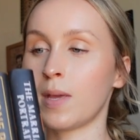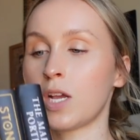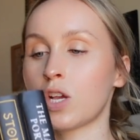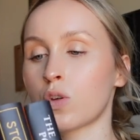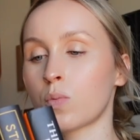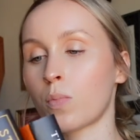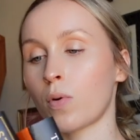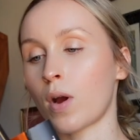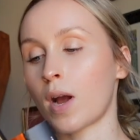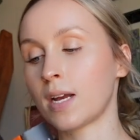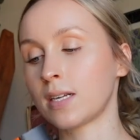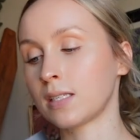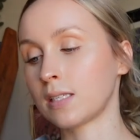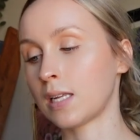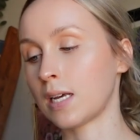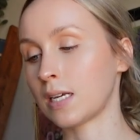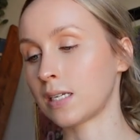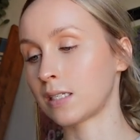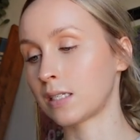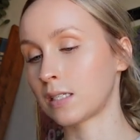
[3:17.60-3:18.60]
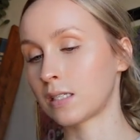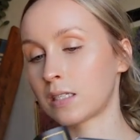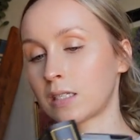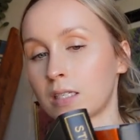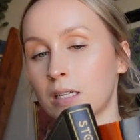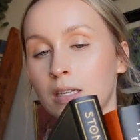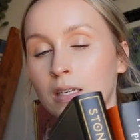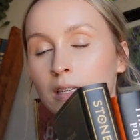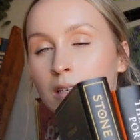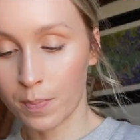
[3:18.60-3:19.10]
each prize
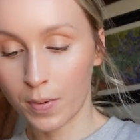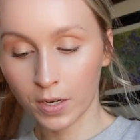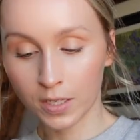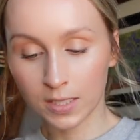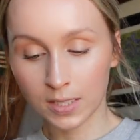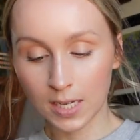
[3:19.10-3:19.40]
lists. The books